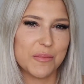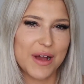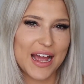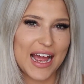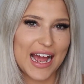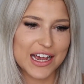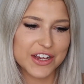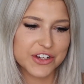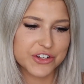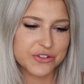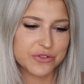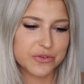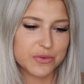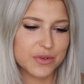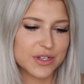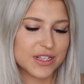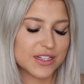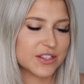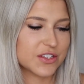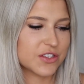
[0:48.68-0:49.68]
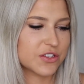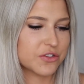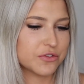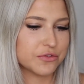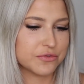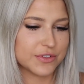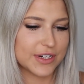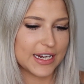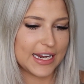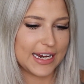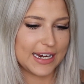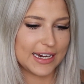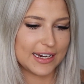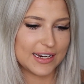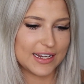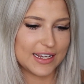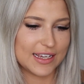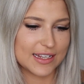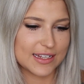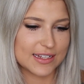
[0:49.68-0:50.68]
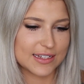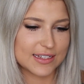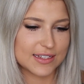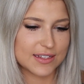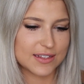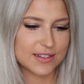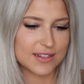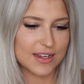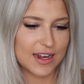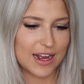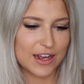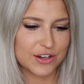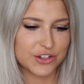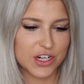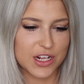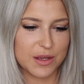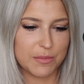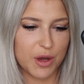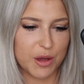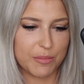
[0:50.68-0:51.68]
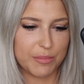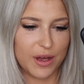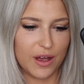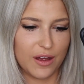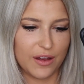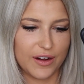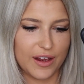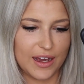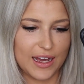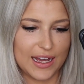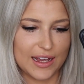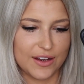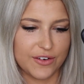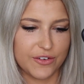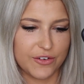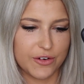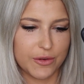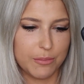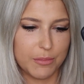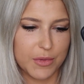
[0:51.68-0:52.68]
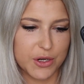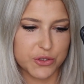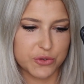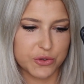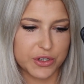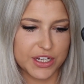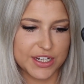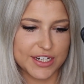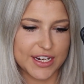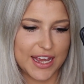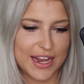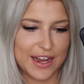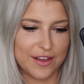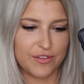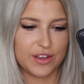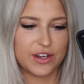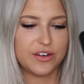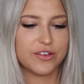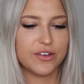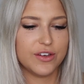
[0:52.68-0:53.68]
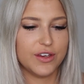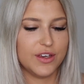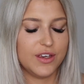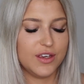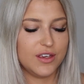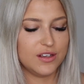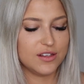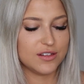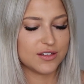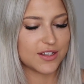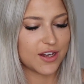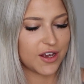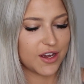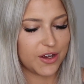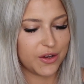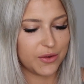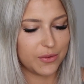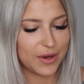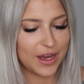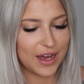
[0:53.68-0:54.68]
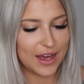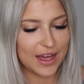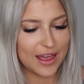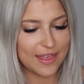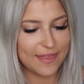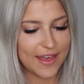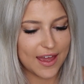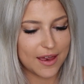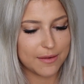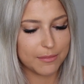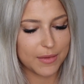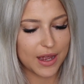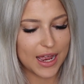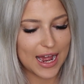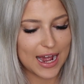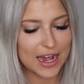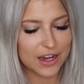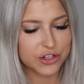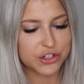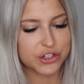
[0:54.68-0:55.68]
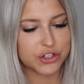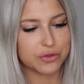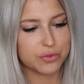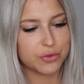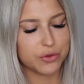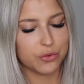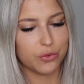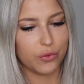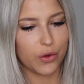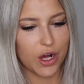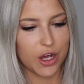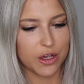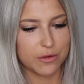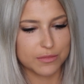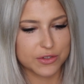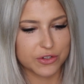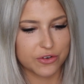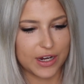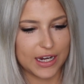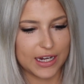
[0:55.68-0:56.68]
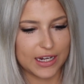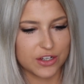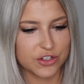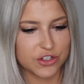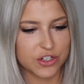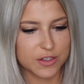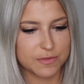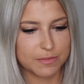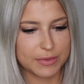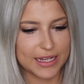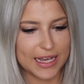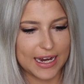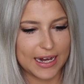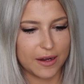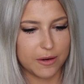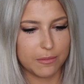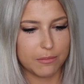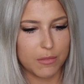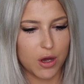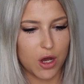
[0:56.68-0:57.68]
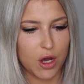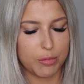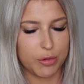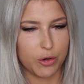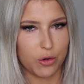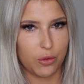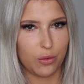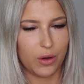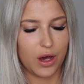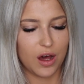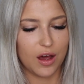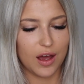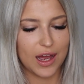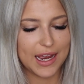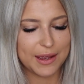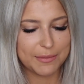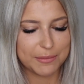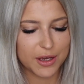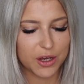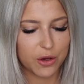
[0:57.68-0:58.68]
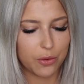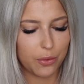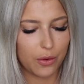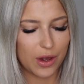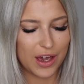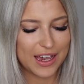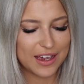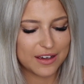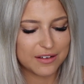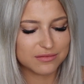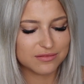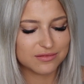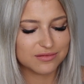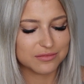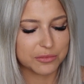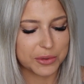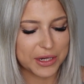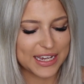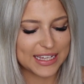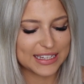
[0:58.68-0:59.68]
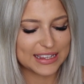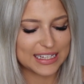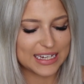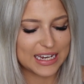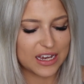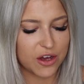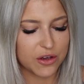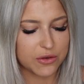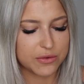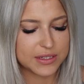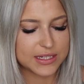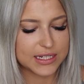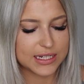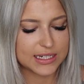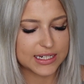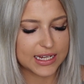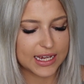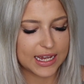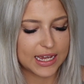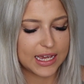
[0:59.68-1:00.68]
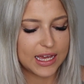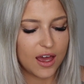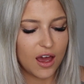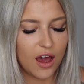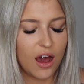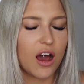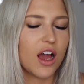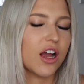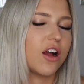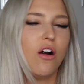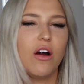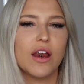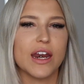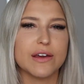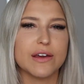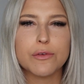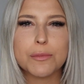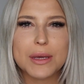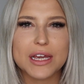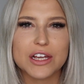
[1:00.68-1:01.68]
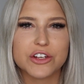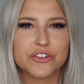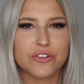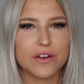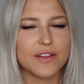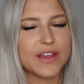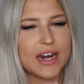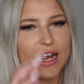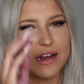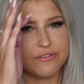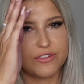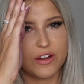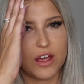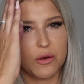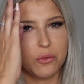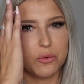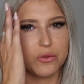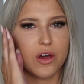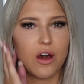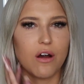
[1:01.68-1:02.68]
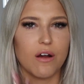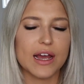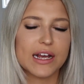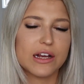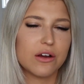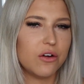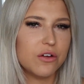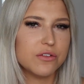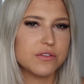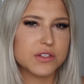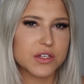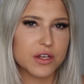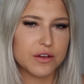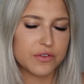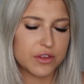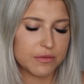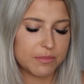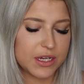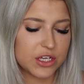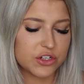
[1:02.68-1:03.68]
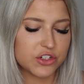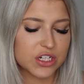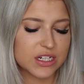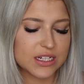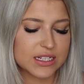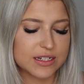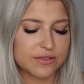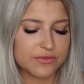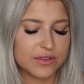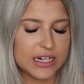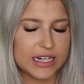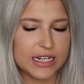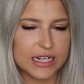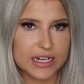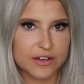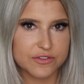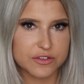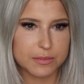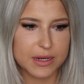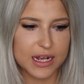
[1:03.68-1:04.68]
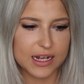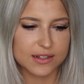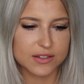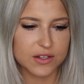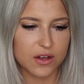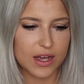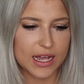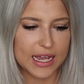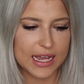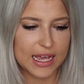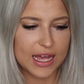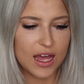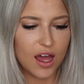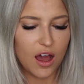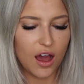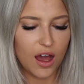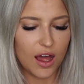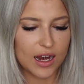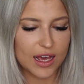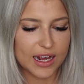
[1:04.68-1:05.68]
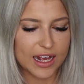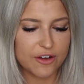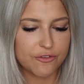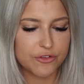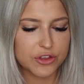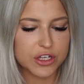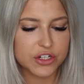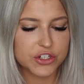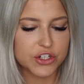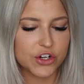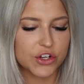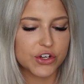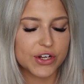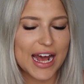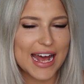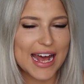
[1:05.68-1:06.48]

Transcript: my actual screen is actually my partner and my doggy David. So, and then my actual home screen is just plain and marble. I'm quite weirdly OCD. I can't a picture and then have like all the icons over the picture because it really gives me anxiety. I like everything to look